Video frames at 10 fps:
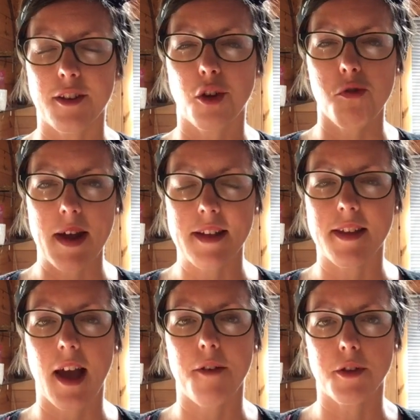it's great
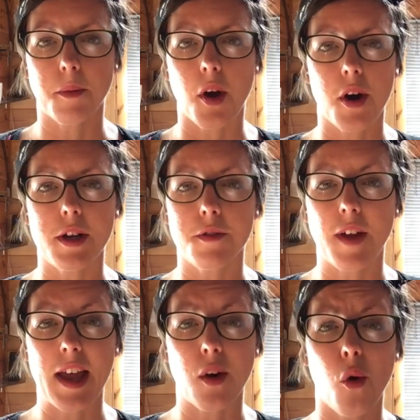to have some kind
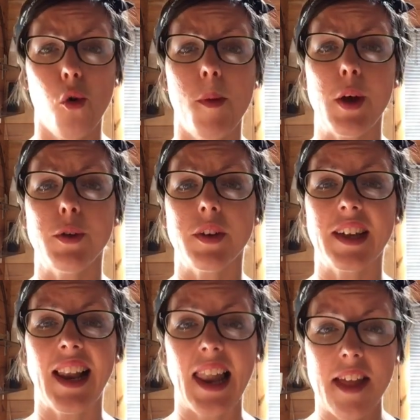of a hormone
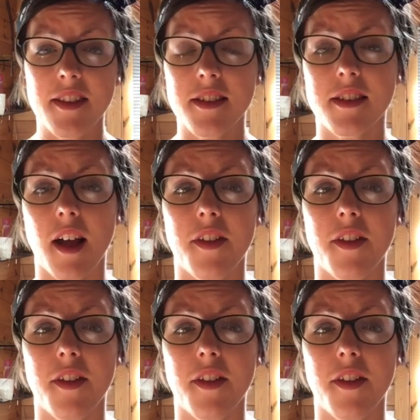cleanse,